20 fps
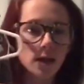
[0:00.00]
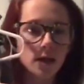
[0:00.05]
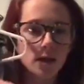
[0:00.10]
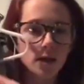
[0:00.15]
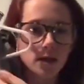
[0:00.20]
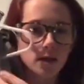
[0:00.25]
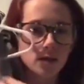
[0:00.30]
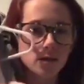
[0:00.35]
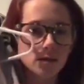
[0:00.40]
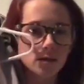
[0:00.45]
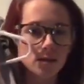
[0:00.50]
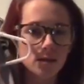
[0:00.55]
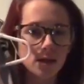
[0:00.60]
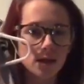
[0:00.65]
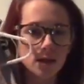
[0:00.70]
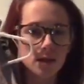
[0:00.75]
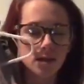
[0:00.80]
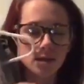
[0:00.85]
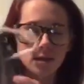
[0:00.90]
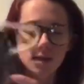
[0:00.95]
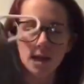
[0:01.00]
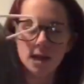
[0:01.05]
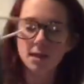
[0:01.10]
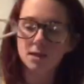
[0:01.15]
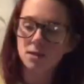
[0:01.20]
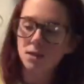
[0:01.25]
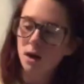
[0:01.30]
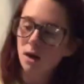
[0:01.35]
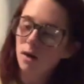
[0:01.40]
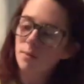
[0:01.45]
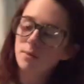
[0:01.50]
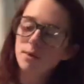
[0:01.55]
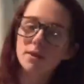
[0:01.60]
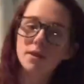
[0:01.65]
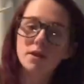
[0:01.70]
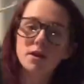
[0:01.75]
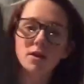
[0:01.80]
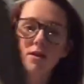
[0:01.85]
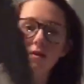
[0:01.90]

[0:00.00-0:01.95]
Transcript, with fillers: It is a tank top, and then